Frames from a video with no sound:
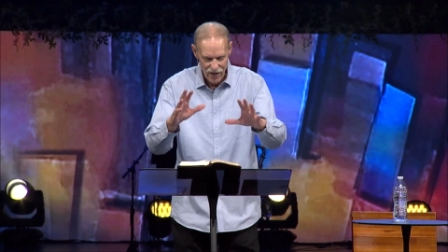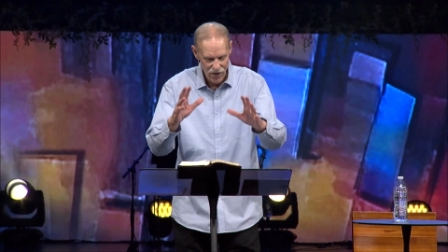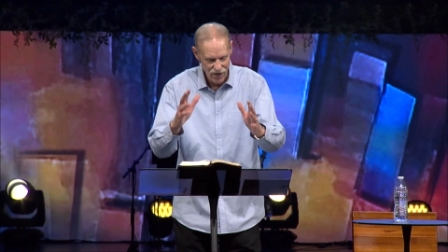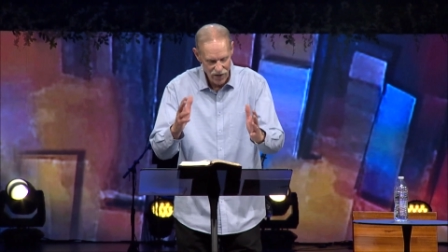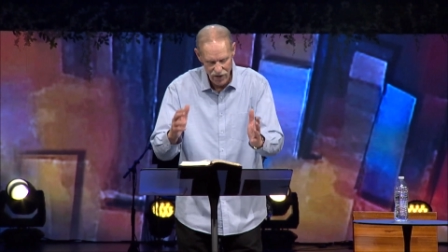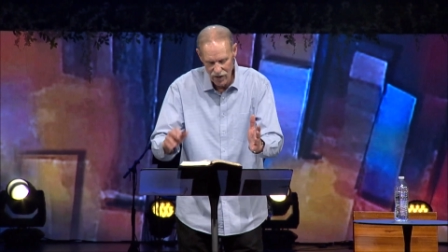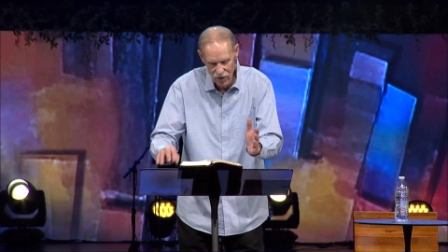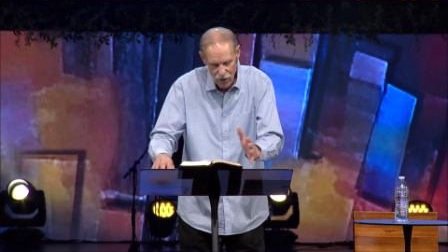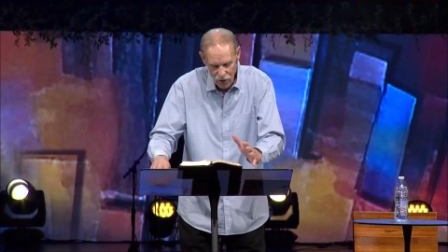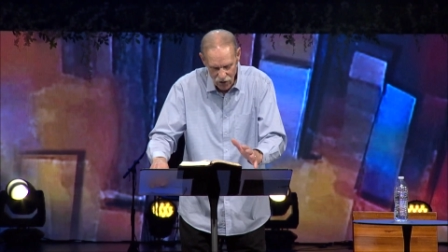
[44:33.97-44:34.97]
You,
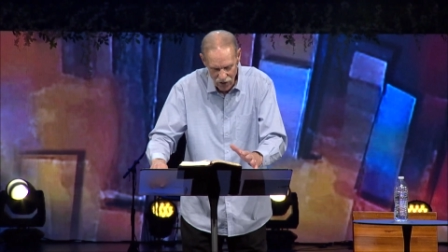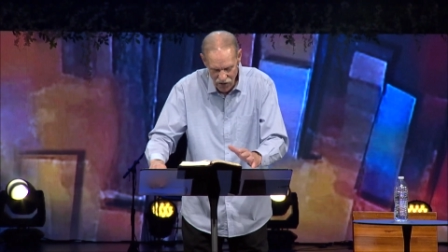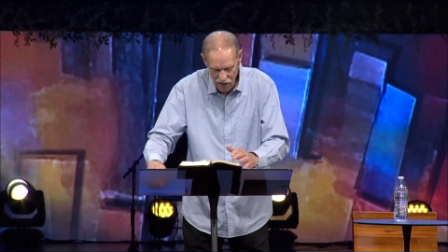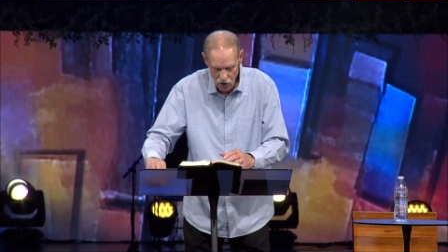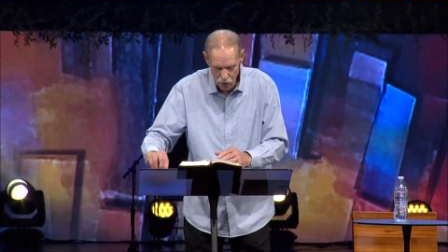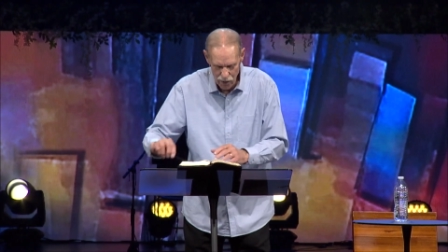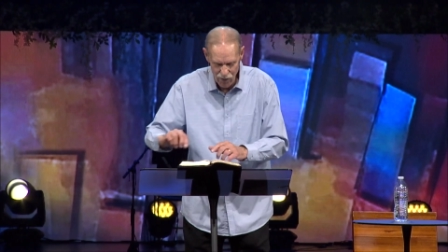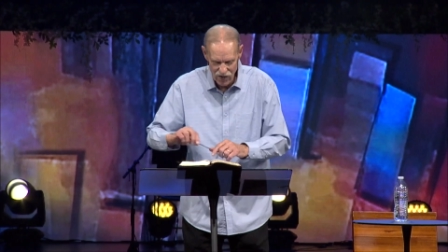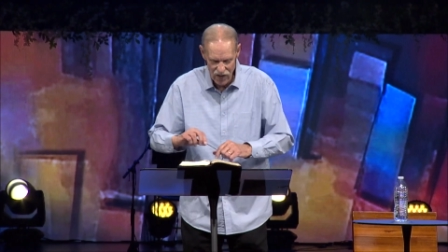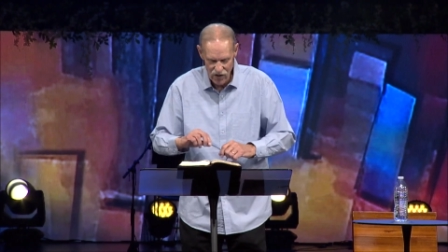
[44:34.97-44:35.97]
Luke 13,
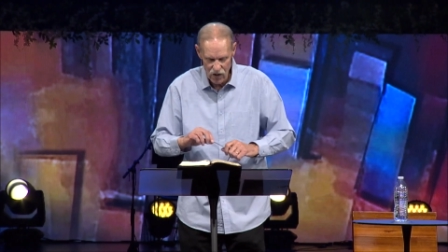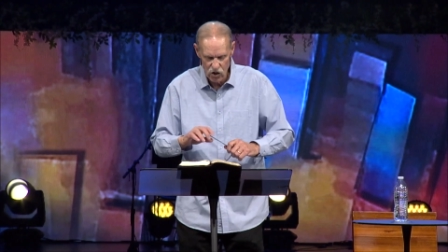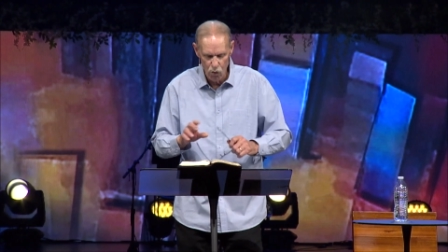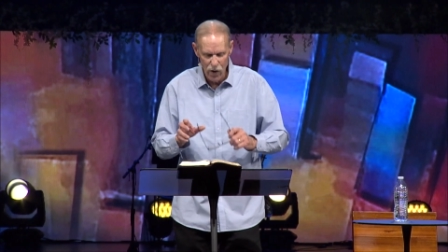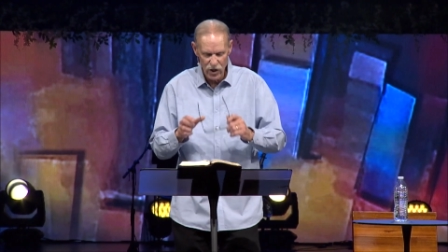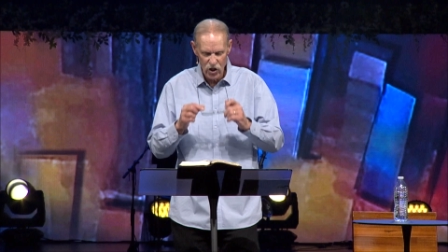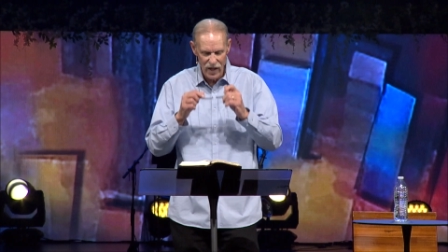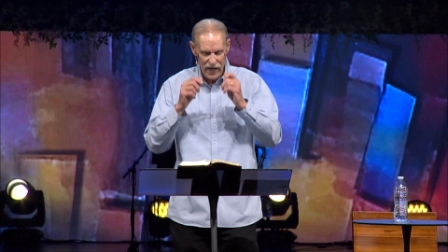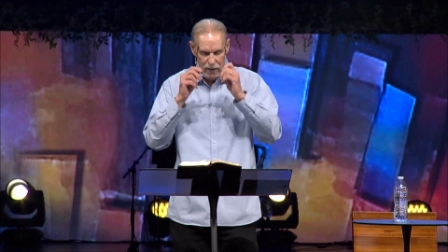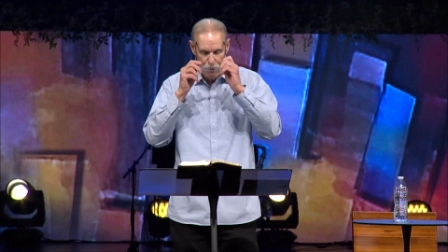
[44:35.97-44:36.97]
21 says this To what
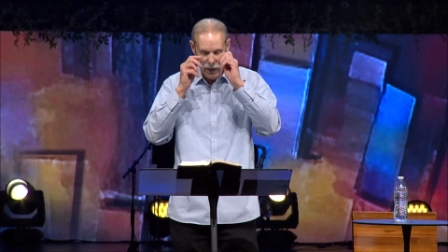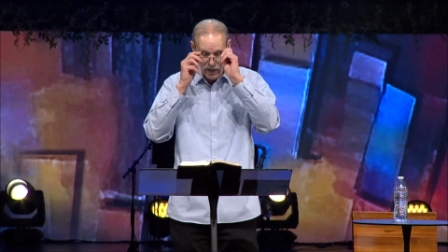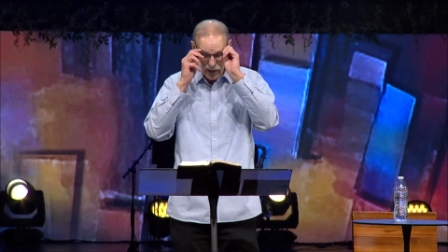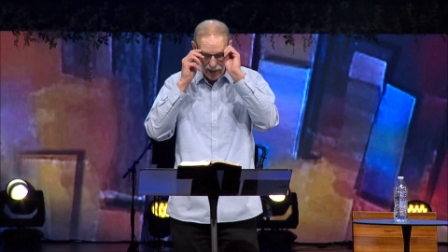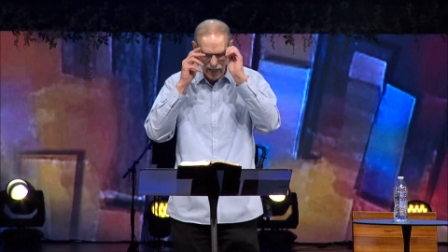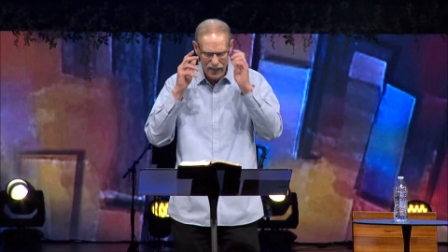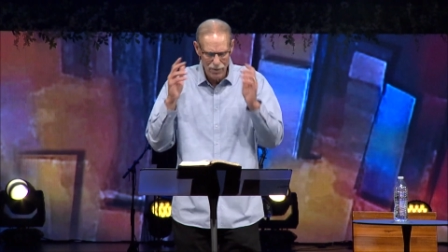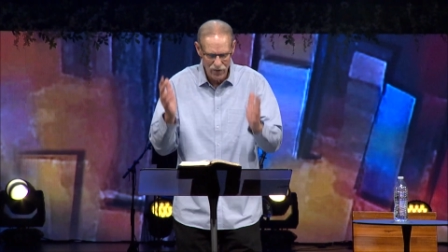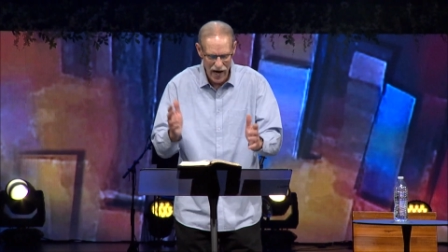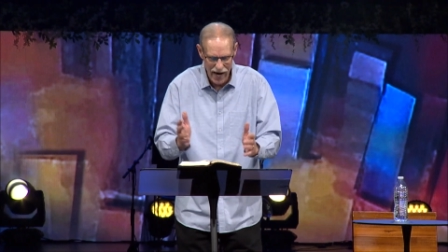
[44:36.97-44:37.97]
shall I compare the
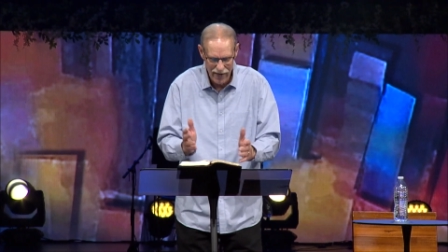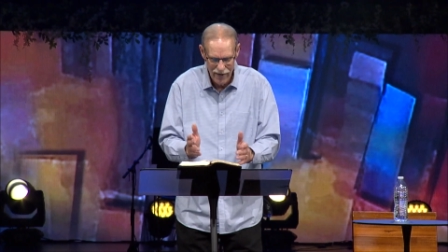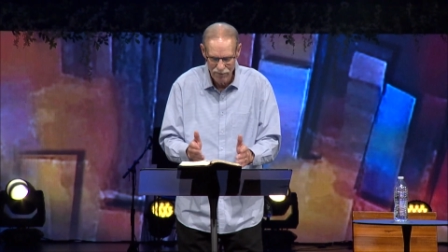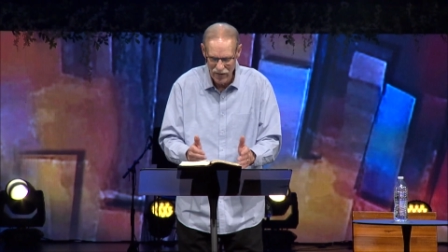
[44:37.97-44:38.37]
kingdom of God?